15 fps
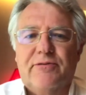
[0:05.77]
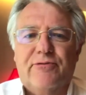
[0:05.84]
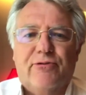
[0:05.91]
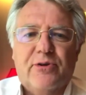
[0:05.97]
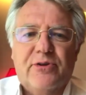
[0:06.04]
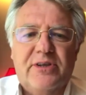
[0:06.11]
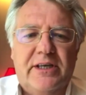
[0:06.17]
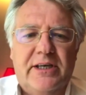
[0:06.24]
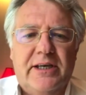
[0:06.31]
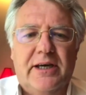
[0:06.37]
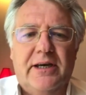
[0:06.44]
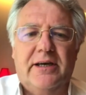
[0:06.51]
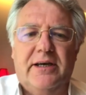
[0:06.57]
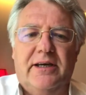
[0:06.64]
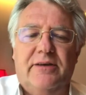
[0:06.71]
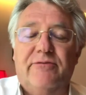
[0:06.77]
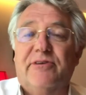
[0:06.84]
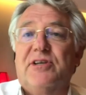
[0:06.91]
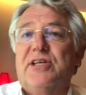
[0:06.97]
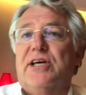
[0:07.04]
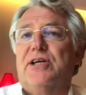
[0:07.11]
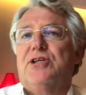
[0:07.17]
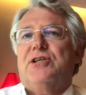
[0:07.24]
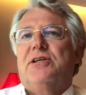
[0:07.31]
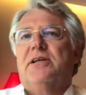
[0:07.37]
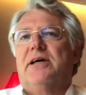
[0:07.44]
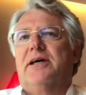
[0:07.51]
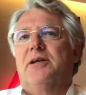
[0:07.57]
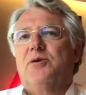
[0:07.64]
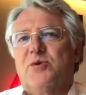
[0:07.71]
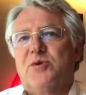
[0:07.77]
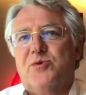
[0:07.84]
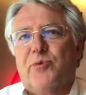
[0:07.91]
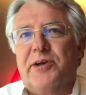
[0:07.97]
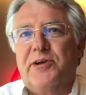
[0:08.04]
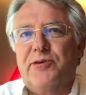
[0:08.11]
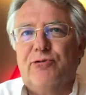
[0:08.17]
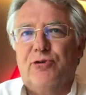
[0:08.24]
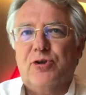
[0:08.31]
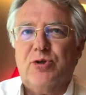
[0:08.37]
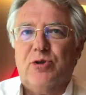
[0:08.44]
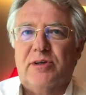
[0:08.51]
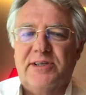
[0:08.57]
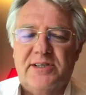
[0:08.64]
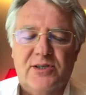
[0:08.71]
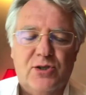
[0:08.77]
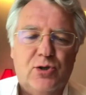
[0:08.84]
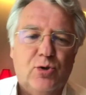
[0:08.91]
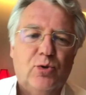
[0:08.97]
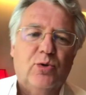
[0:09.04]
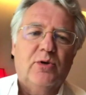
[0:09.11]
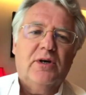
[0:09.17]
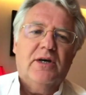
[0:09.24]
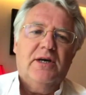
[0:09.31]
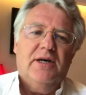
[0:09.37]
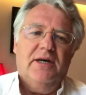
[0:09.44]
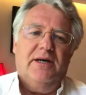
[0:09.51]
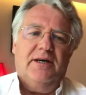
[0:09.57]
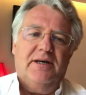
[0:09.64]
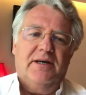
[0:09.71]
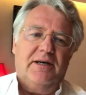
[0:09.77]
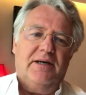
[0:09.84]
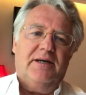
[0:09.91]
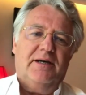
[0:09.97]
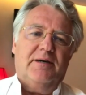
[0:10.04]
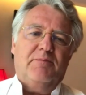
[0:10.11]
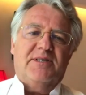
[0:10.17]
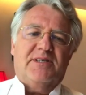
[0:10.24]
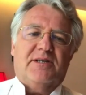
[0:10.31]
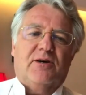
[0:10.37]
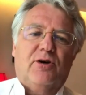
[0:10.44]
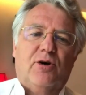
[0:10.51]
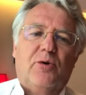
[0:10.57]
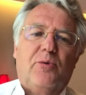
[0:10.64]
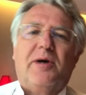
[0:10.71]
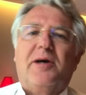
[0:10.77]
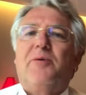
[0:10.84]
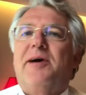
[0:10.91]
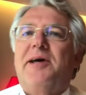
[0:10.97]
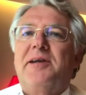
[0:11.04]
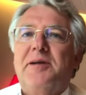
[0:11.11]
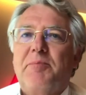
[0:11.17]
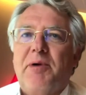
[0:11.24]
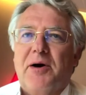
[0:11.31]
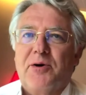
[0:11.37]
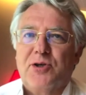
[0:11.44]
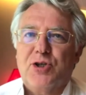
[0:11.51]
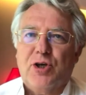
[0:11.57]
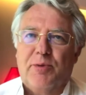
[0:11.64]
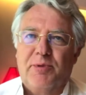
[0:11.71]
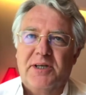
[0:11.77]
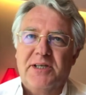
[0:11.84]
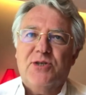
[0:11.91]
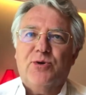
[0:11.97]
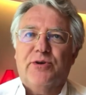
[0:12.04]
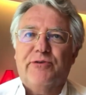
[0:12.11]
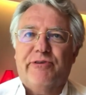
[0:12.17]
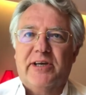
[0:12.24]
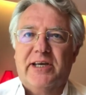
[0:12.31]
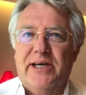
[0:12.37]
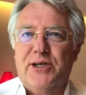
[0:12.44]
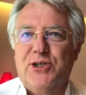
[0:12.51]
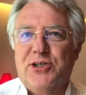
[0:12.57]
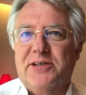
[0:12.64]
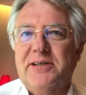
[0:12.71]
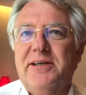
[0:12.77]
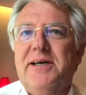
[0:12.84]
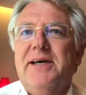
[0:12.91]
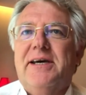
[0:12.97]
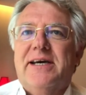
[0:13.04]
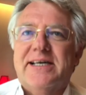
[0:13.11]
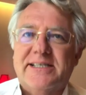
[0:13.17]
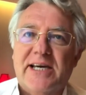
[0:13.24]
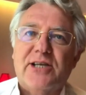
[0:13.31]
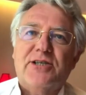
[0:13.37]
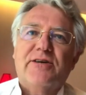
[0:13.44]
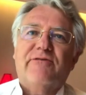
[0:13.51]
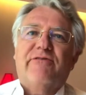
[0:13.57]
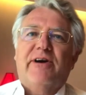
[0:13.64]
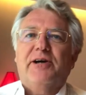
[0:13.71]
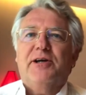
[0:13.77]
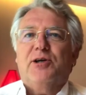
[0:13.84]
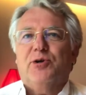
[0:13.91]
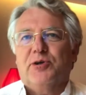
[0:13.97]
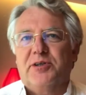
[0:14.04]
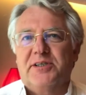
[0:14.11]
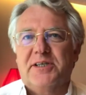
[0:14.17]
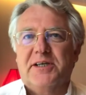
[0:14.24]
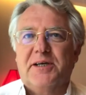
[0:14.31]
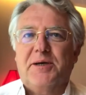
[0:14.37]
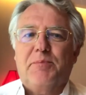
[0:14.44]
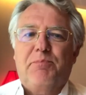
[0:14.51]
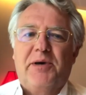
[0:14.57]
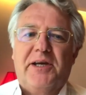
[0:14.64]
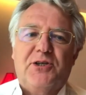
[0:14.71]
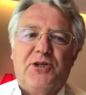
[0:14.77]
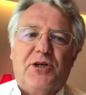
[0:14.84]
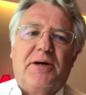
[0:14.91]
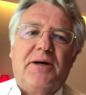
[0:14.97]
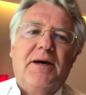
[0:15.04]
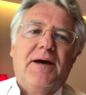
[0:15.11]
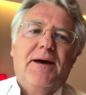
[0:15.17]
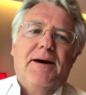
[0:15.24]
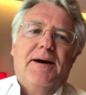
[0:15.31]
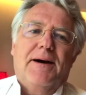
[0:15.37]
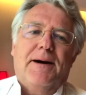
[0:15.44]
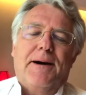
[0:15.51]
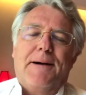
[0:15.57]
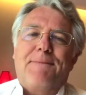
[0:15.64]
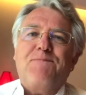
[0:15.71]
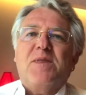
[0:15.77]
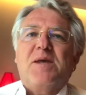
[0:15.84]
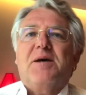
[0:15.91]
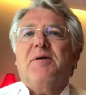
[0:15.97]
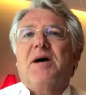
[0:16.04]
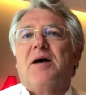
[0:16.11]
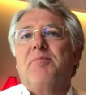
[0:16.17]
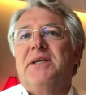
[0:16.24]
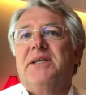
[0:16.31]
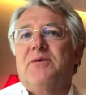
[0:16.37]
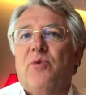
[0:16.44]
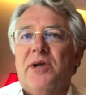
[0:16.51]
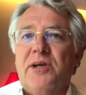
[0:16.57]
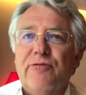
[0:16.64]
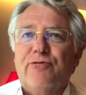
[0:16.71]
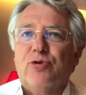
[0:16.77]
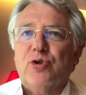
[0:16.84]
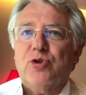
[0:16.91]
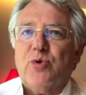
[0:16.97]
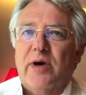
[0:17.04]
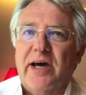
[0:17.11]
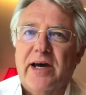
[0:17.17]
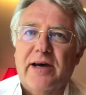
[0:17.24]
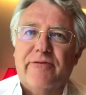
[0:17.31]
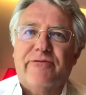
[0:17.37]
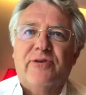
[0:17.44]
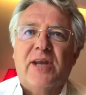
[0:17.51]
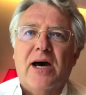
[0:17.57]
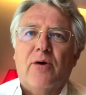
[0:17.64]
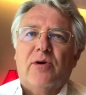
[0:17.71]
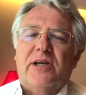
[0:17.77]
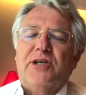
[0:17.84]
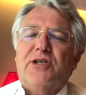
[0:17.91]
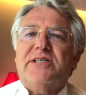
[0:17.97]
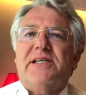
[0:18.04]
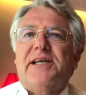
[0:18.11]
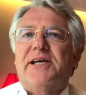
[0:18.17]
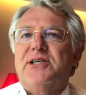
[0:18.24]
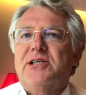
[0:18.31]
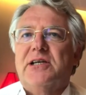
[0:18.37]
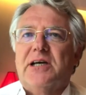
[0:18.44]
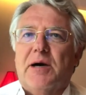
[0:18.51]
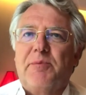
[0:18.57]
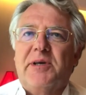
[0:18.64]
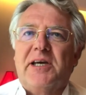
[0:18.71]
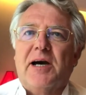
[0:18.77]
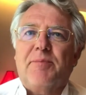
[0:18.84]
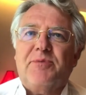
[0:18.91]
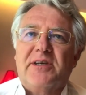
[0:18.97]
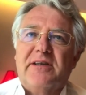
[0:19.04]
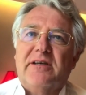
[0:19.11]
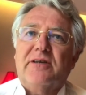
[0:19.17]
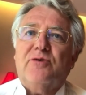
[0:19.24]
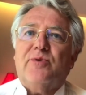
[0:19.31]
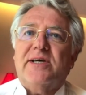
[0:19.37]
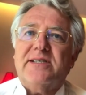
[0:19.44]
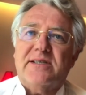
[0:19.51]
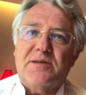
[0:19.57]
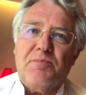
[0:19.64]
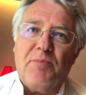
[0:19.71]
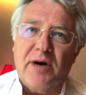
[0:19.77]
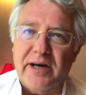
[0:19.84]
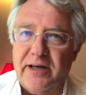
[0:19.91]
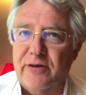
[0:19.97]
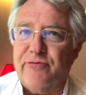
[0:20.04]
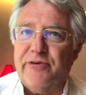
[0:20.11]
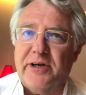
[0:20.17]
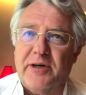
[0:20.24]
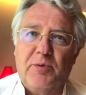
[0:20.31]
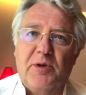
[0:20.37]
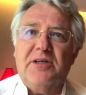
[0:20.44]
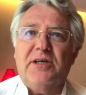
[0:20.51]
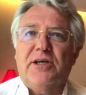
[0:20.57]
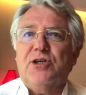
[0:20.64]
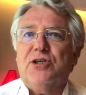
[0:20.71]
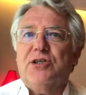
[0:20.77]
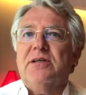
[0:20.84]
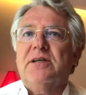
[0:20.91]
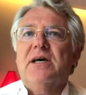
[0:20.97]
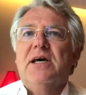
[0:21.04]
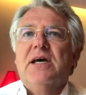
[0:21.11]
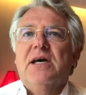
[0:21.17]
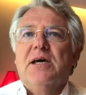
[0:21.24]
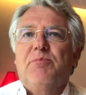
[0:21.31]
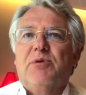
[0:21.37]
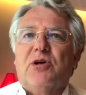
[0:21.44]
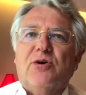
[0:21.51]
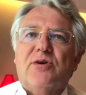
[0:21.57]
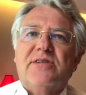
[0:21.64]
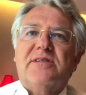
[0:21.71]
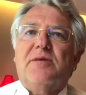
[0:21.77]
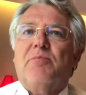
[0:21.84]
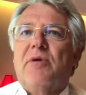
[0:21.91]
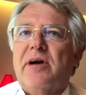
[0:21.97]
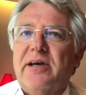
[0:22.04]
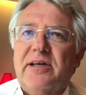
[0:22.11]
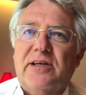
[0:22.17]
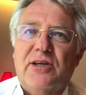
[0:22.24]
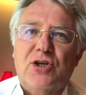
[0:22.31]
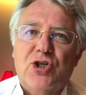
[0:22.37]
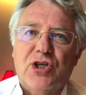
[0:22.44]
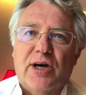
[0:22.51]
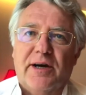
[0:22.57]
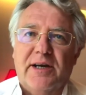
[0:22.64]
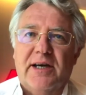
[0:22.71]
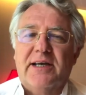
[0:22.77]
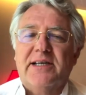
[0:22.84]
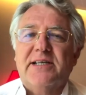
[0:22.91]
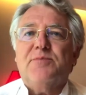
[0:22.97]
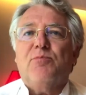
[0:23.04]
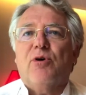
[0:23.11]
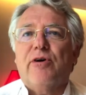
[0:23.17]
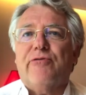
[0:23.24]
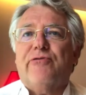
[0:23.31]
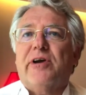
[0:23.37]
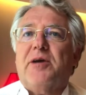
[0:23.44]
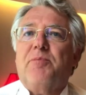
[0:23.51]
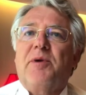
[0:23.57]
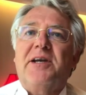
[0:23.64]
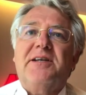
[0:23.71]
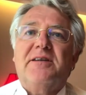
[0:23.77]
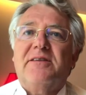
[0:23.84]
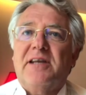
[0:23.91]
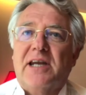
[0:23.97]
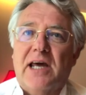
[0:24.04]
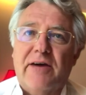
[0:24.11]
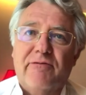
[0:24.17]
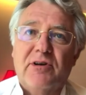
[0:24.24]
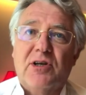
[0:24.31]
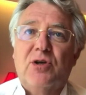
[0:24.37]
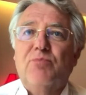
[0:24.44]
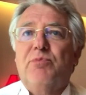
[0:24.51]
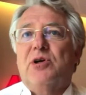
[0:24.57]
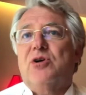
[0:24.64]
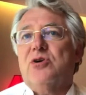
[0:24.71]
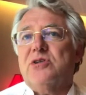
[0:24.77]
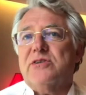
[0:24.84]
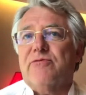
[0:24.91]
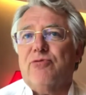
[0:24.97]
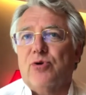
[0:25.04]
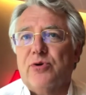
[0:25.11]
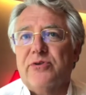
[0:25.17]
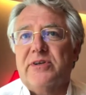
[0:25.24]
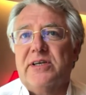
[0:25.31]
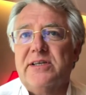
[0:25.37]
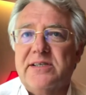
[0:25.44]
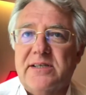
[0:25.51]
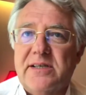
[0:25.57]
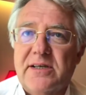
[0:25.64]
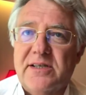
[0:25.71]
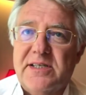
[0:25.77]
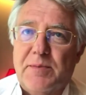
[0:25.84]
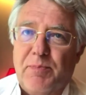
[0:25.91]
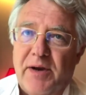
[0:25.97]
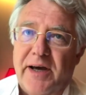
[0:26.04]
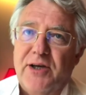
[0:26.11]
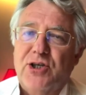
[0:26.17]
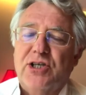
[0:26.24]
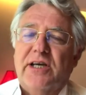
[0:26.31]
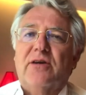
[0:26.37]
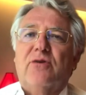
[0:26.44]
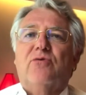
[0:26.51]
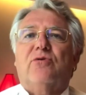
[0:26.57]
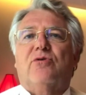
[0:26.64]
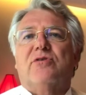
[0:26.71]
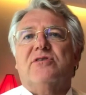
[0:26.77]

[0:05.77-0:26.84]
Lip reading: for the invitation, and it was wonderful to listen to Mr. Joerg Wuttke about Germany's unification. It's actually a very good picture. I mean, wonderful to have now legislation coming up that addresses market fragmentation, because the market in China is more fragmented than ever because of all these supply chain